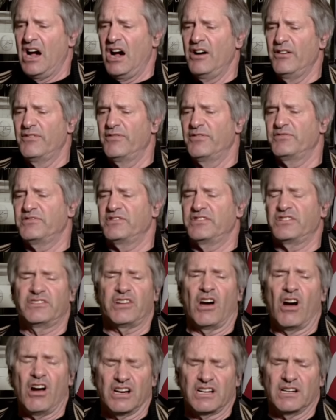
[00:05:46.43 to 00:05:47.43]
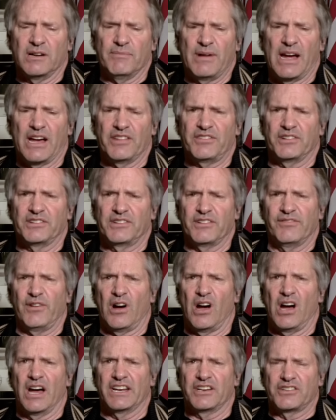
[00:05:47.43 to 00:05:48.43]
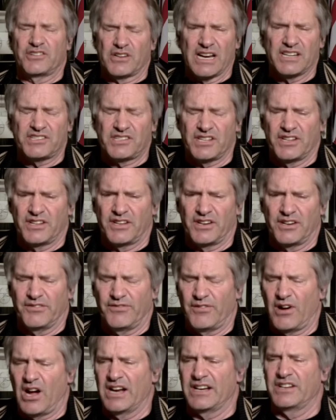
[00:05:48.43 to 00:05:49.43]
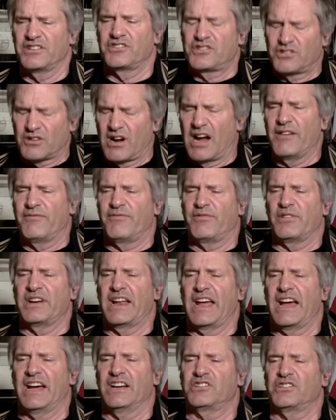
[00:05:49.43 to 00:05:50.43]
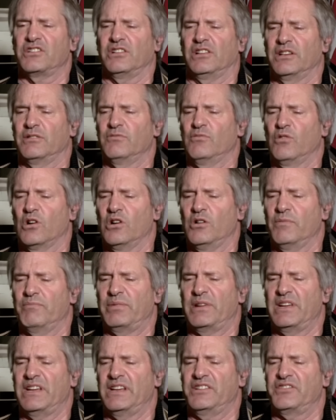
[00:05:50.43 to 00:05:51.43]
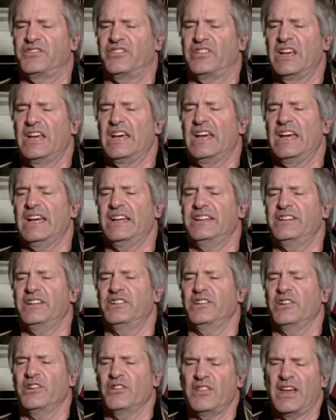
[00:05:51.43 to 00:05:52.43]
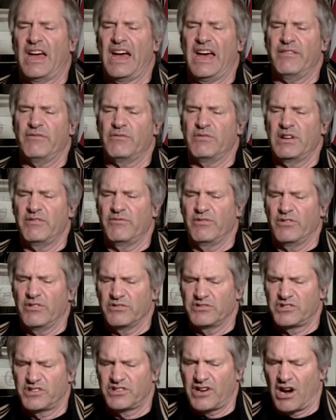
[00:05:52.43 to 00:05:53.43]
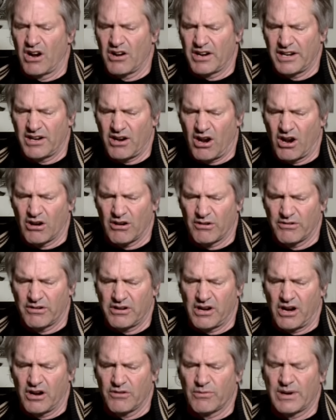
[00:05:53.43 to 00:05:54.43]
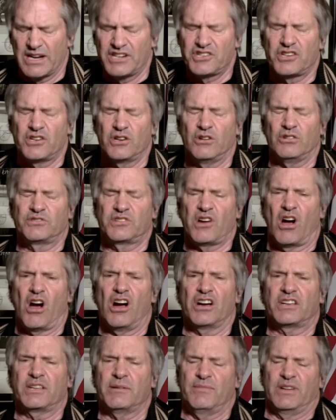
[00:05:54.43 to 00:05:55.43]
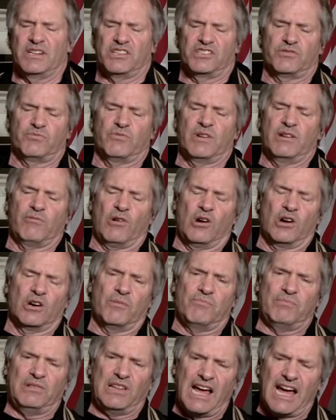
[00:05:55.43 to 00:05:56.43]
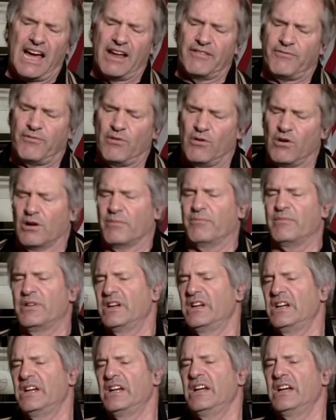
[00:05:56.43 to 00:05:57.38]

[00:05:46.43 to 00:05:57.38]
of talking about the divide, addressing the divide, and strive for national and world peace. And to do that, we've started our original documents. We wrote a platform.